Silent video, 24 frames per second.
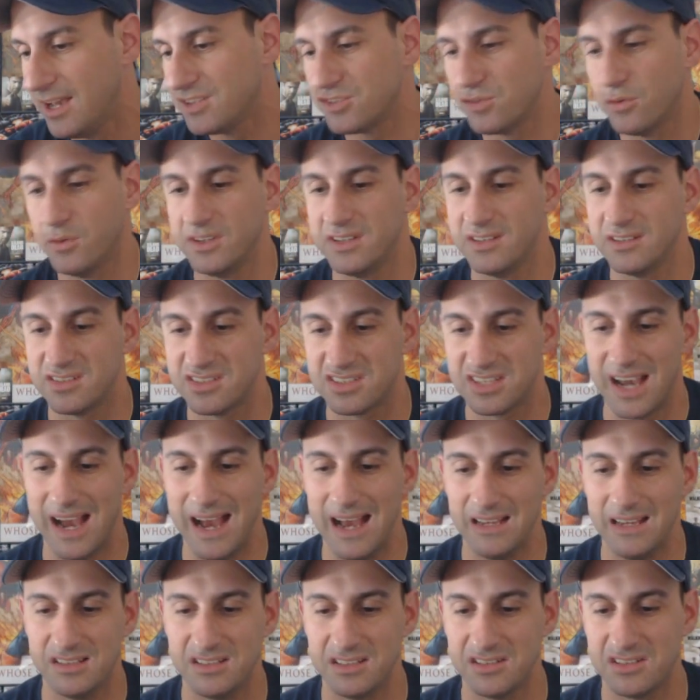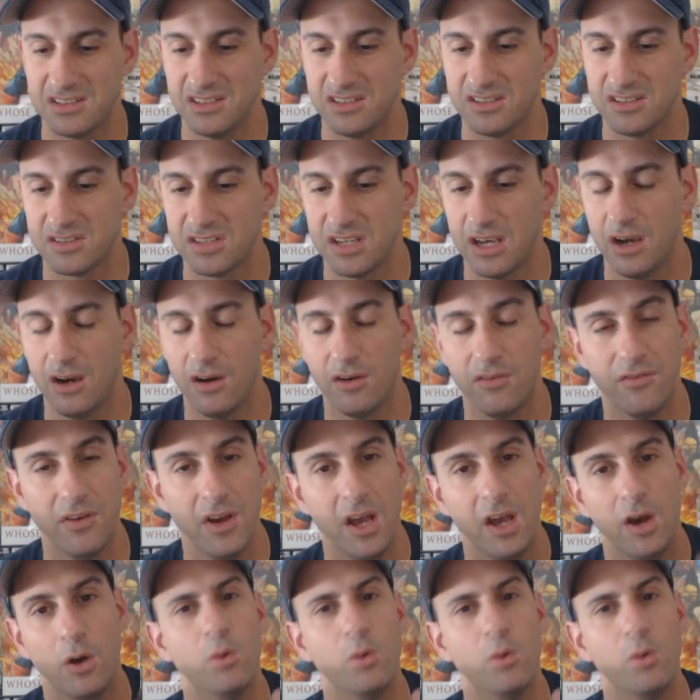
so it disguises itself.